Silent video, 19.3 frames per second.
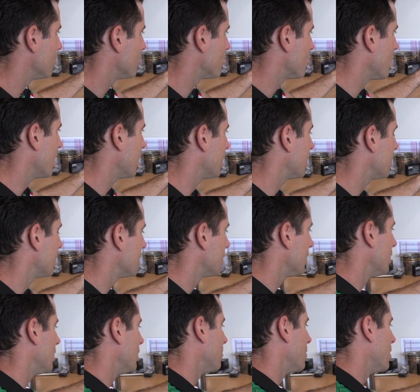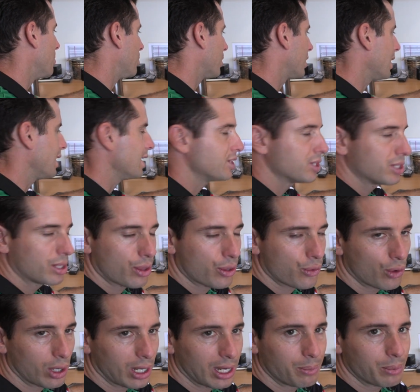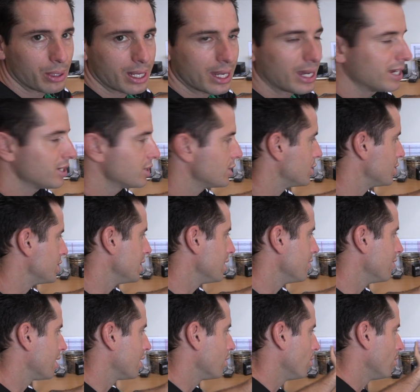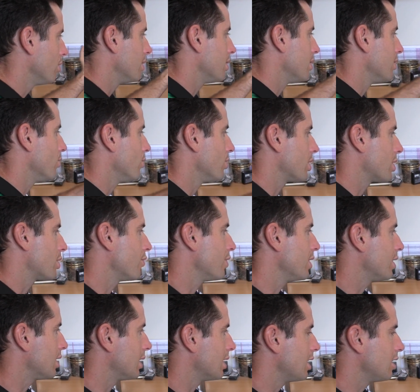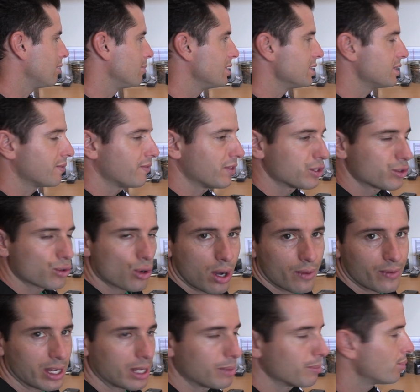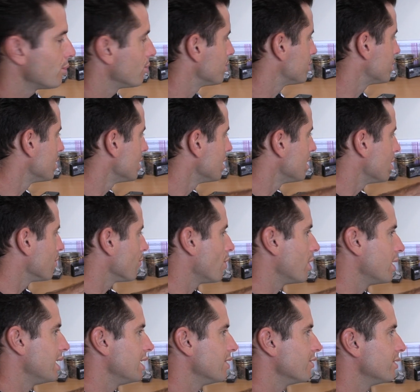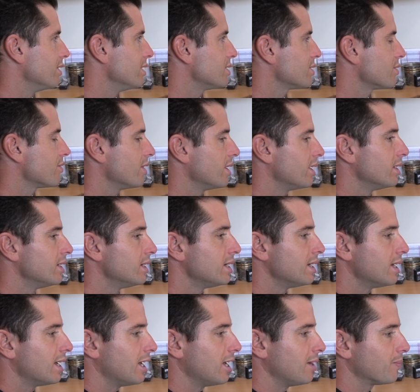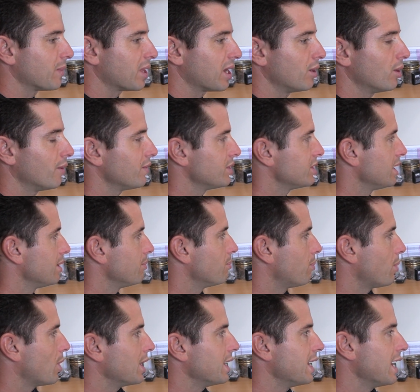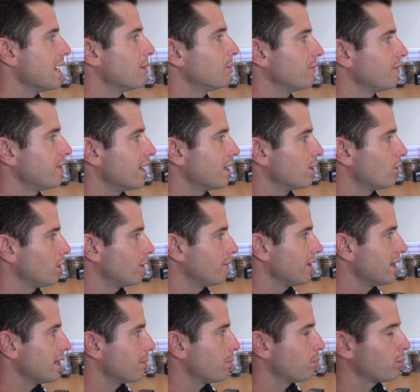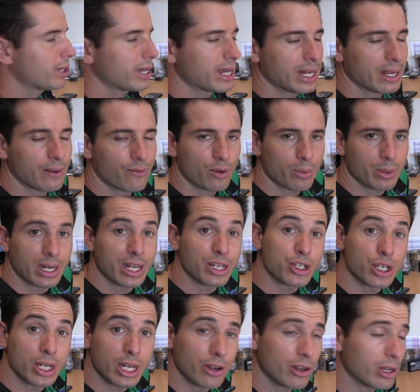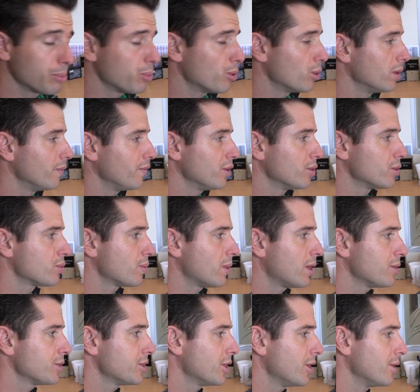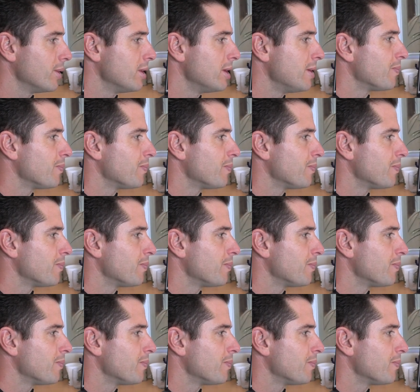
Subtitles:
brake application, throttle application, steering and all the critical elements of the driver inputs right here on this screen. And obviously by now we've done all of our planning from an engineering point of view as well. So